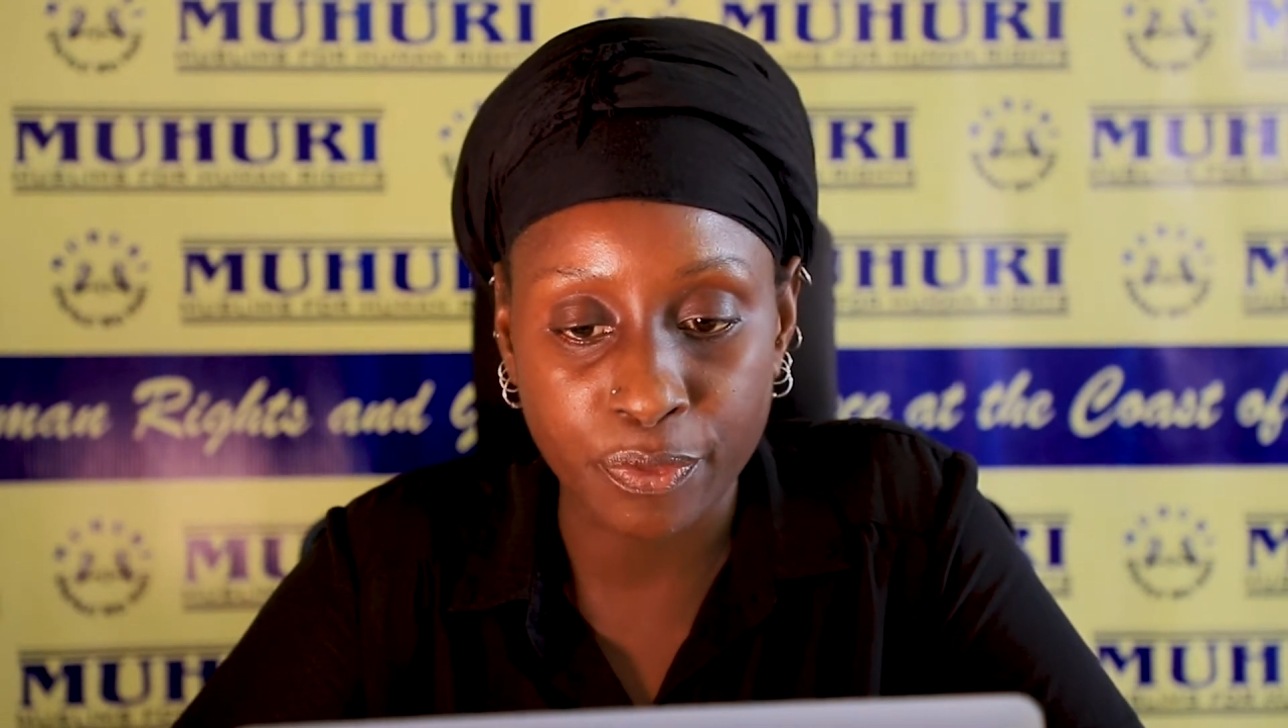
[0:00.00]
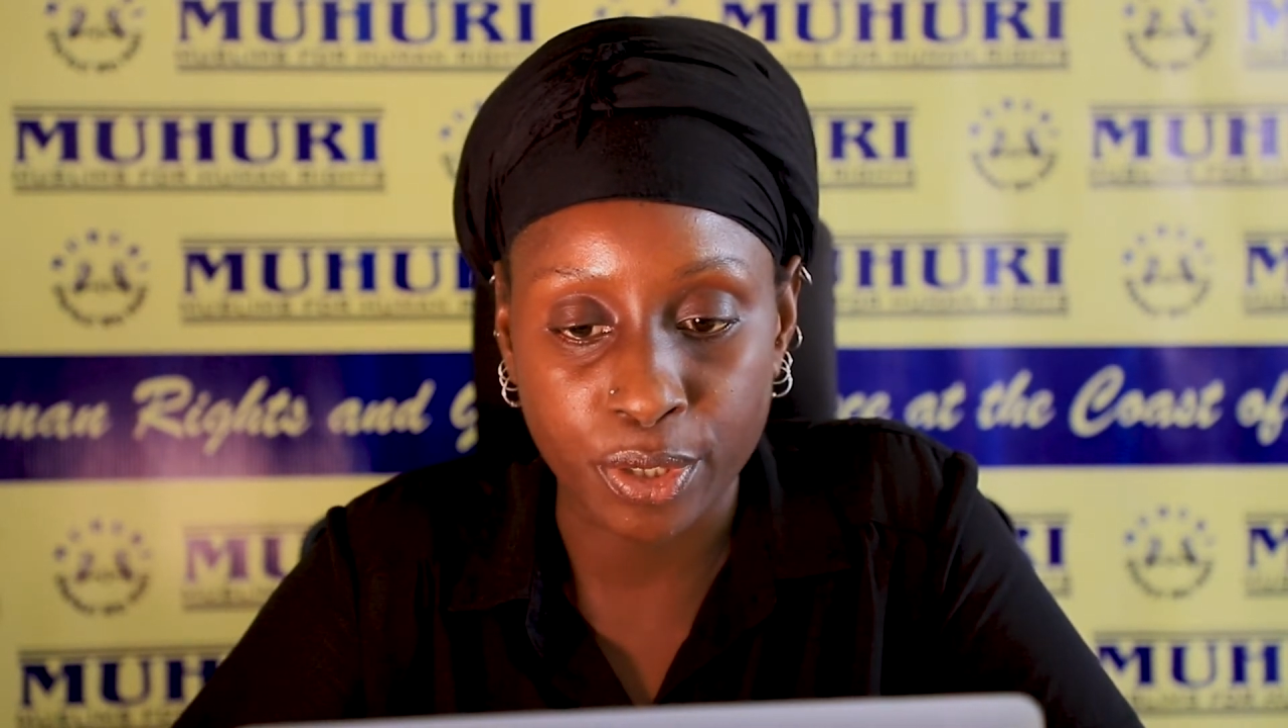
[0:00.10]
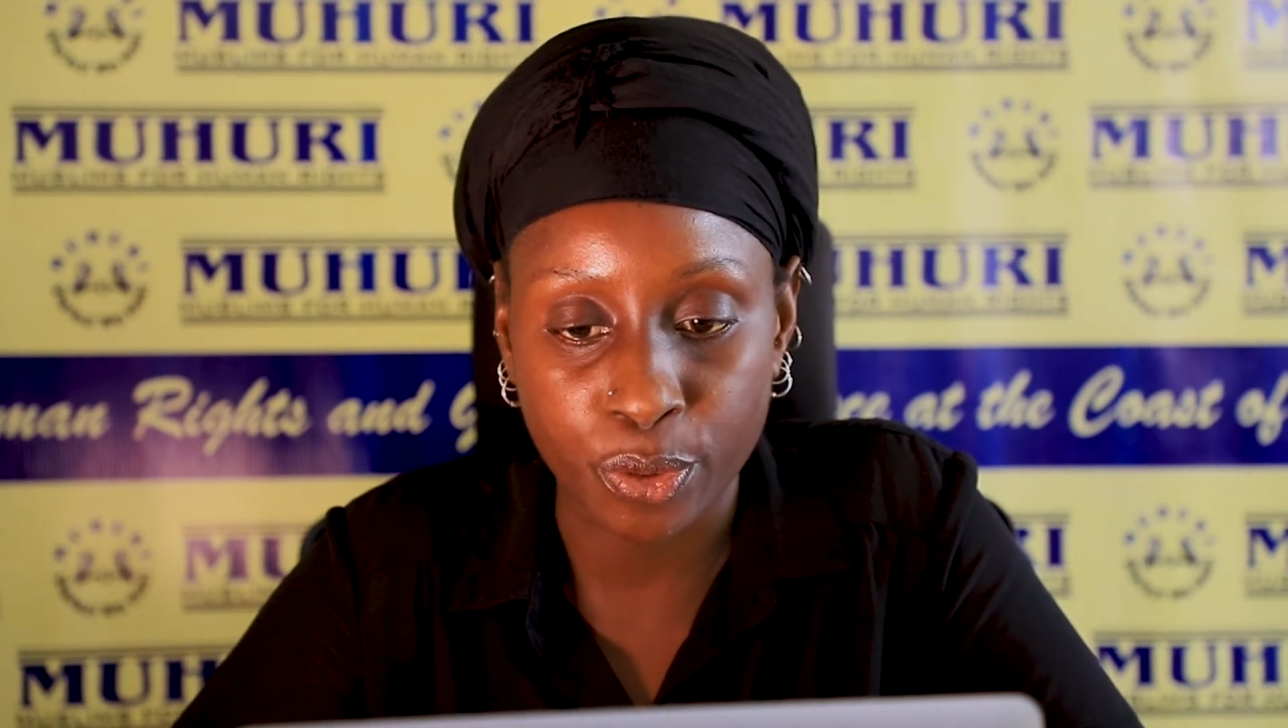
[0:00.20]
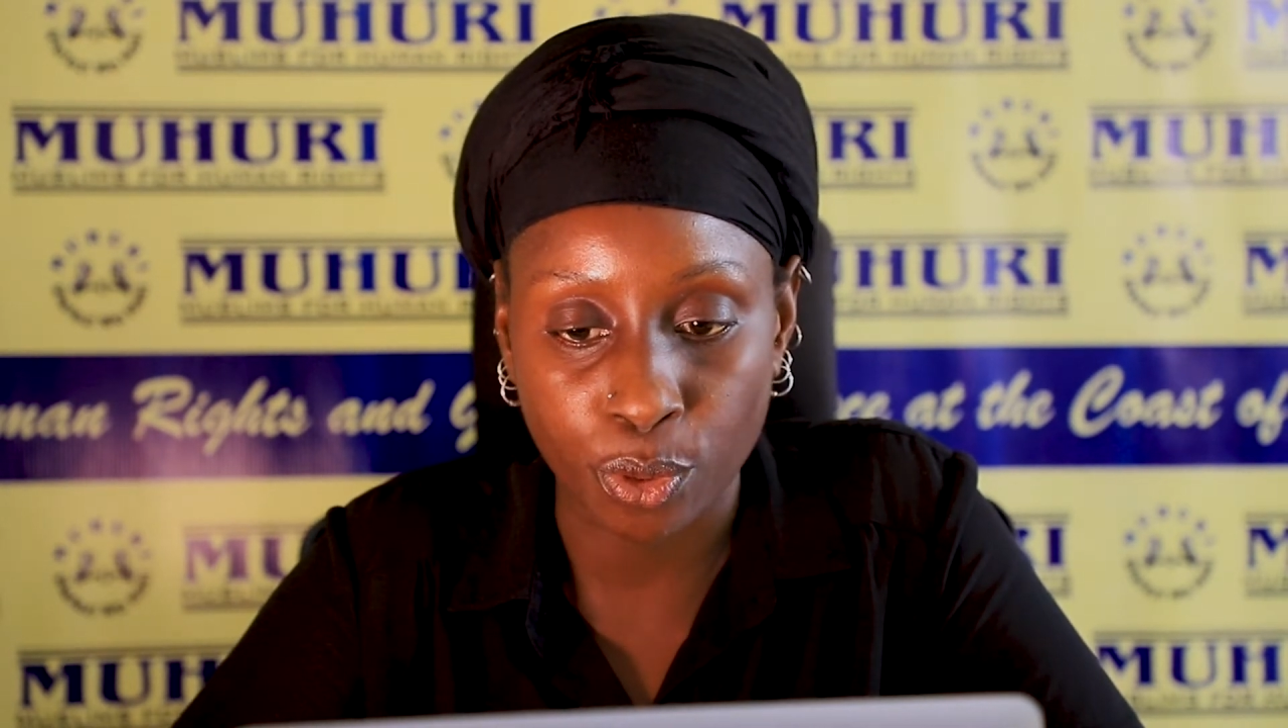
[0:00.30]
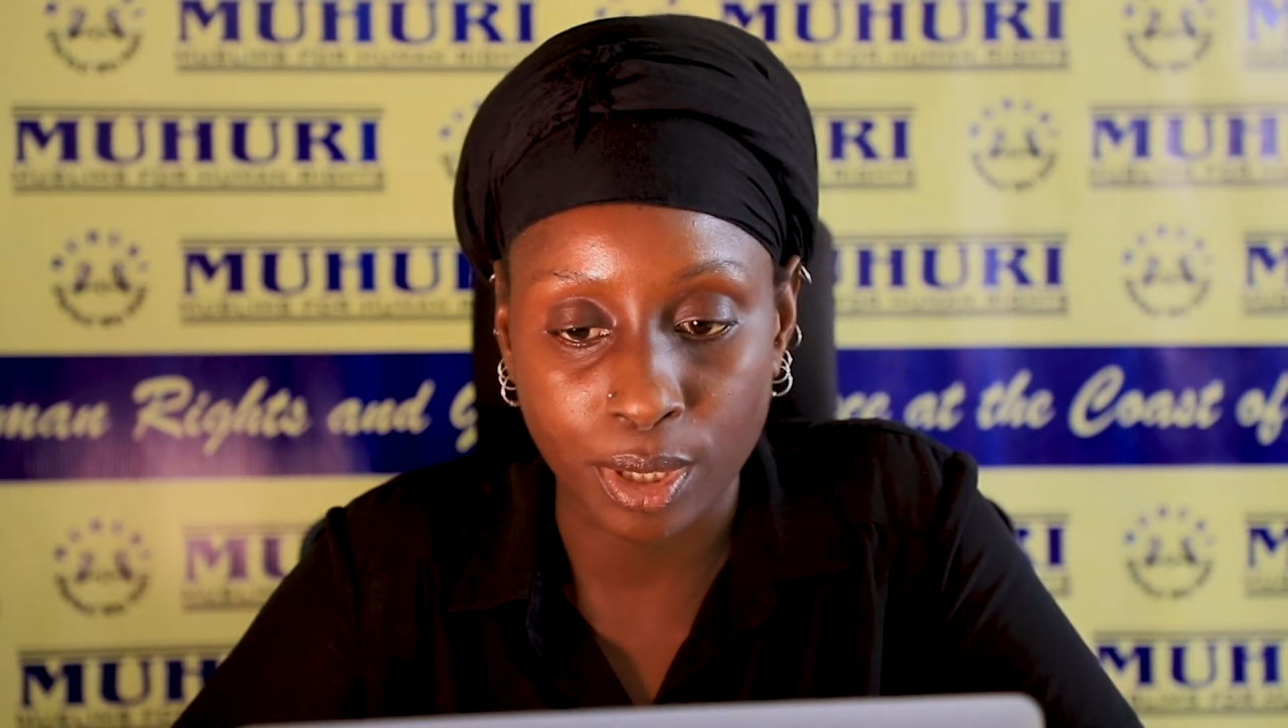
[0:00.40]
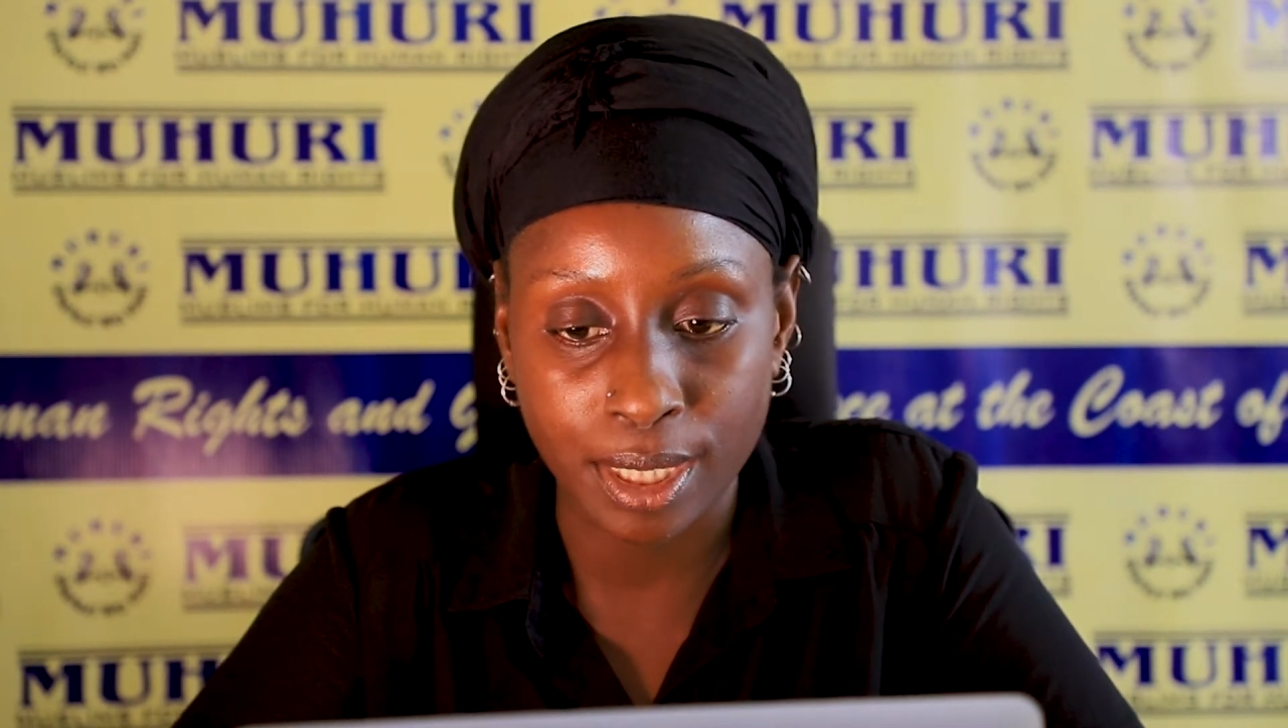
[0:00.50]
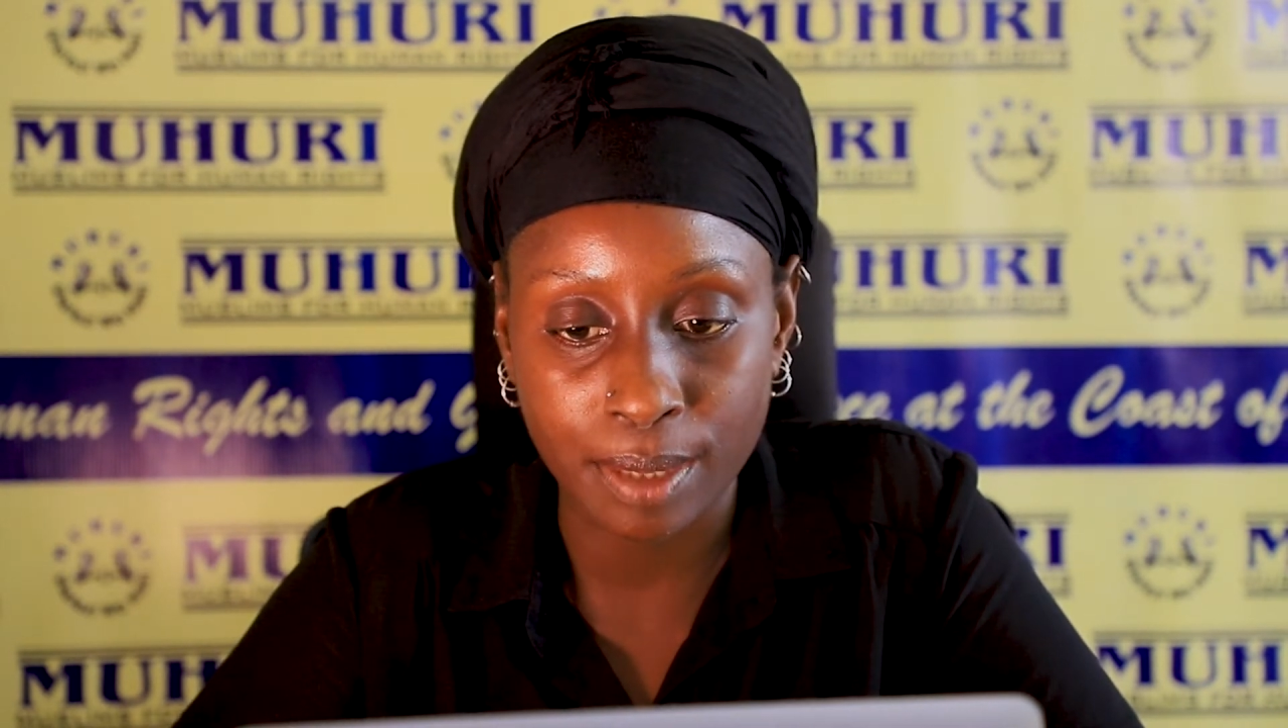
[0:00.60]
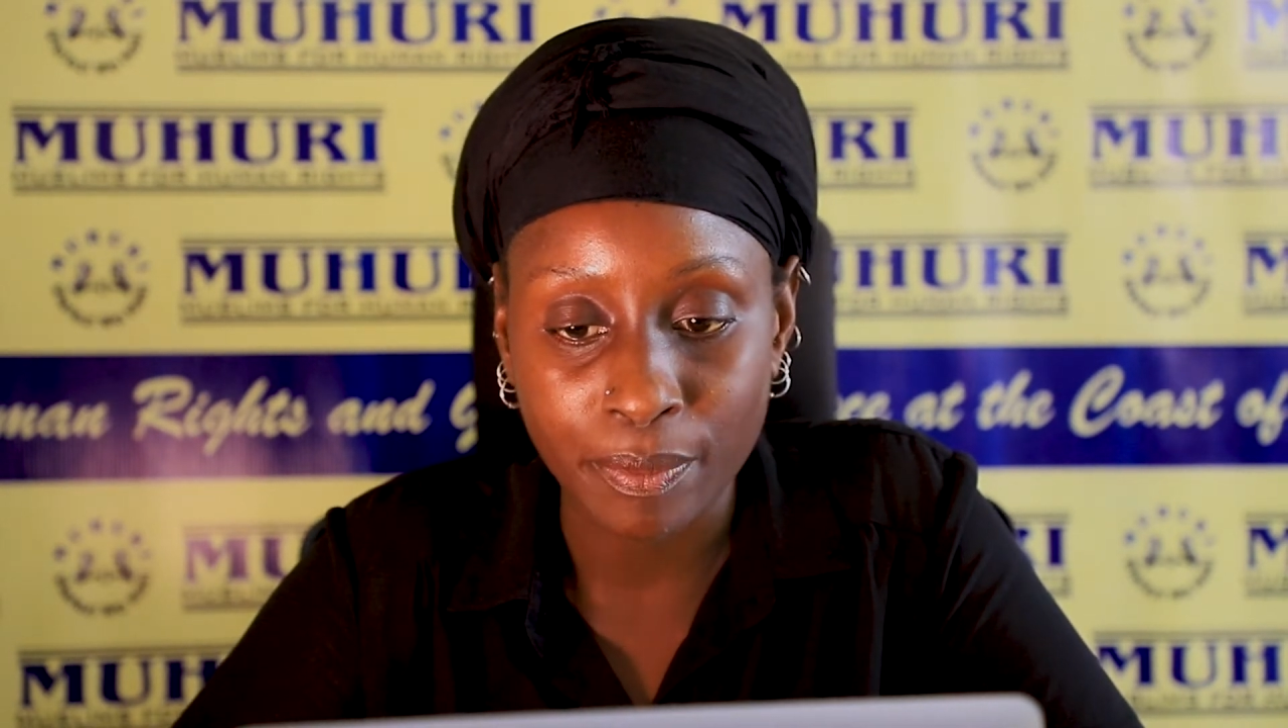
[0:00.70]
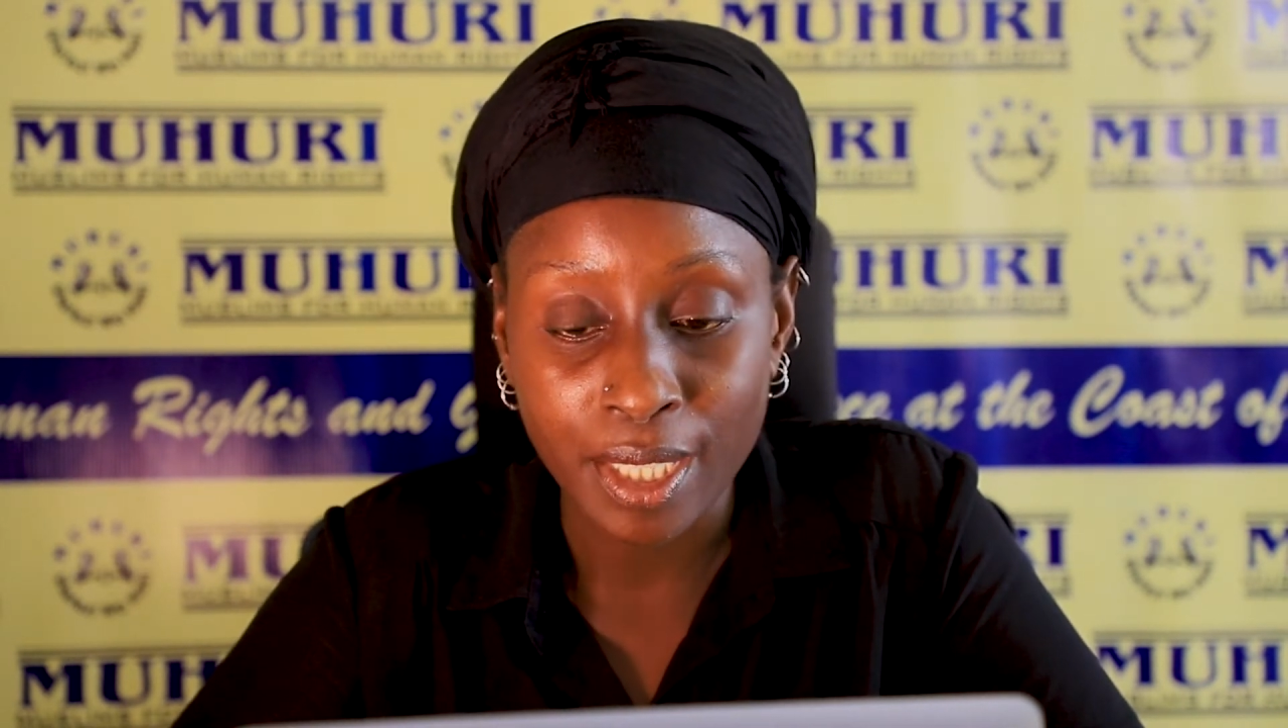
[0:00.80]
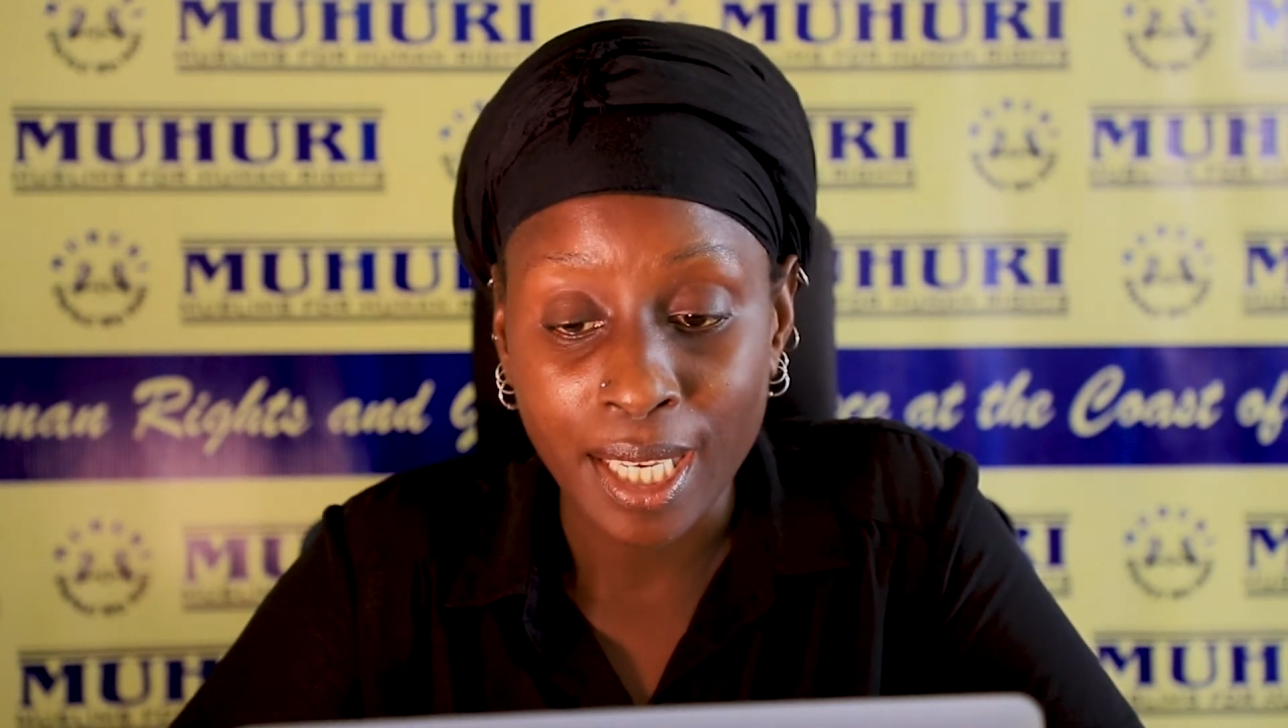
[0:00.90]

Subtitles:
different roles.